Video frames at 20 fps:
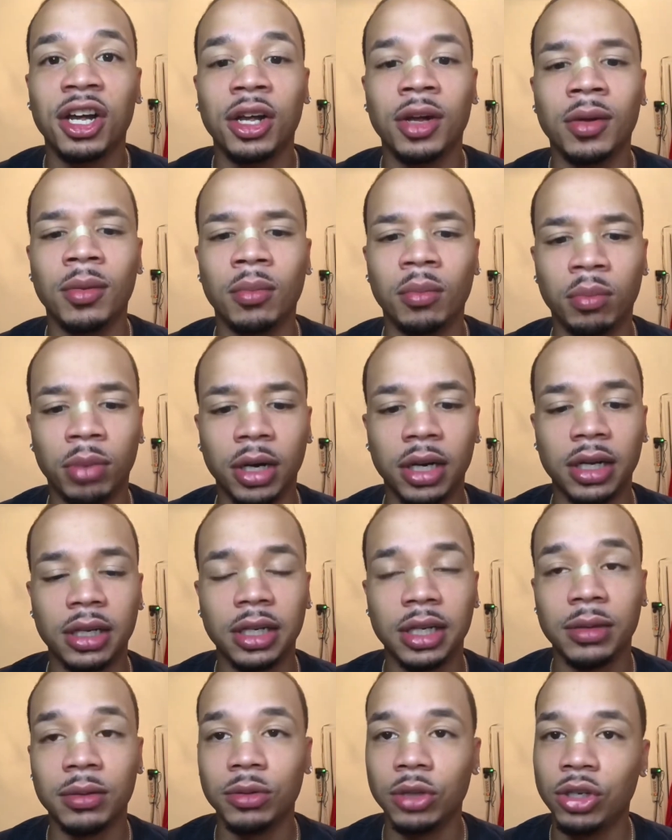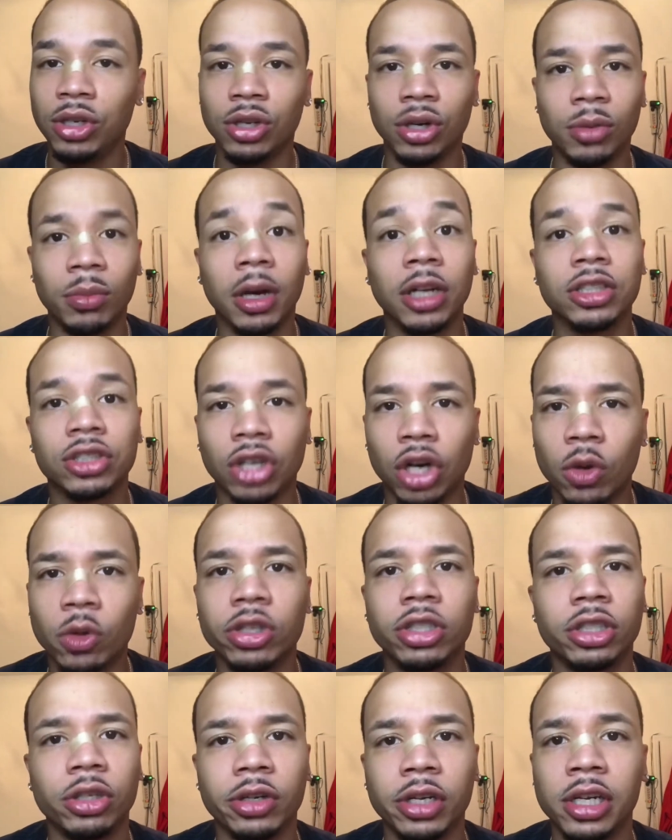But, my scar was
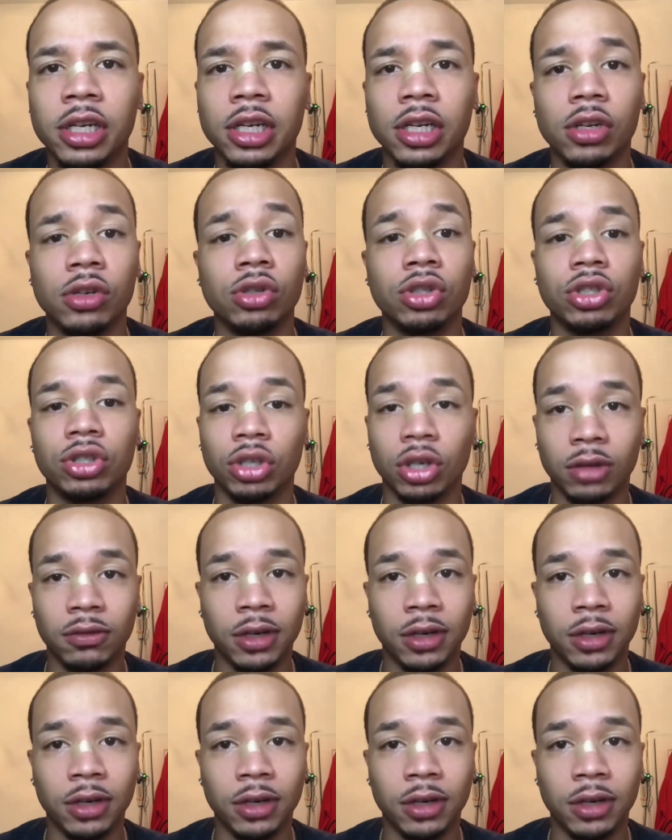still healing. It was still very